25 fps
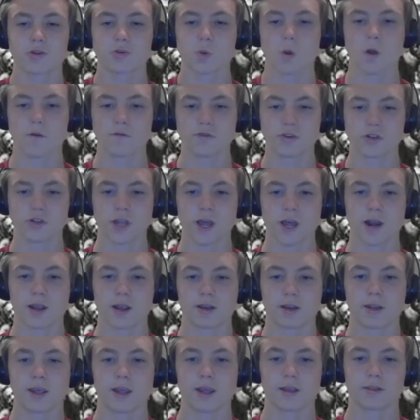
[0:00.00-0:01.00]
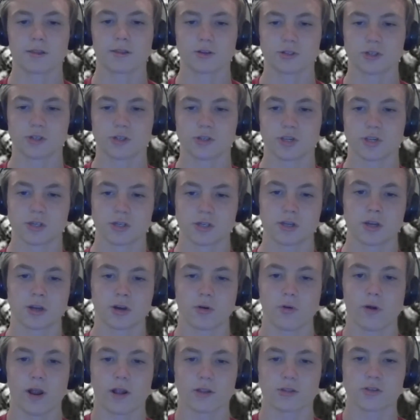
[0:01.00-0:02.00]
well have just had a cake that just says
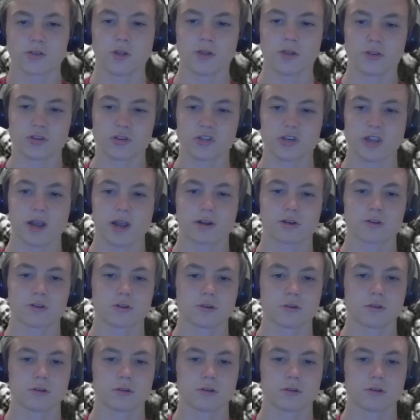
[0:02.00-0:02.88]
"Congrats on the sex."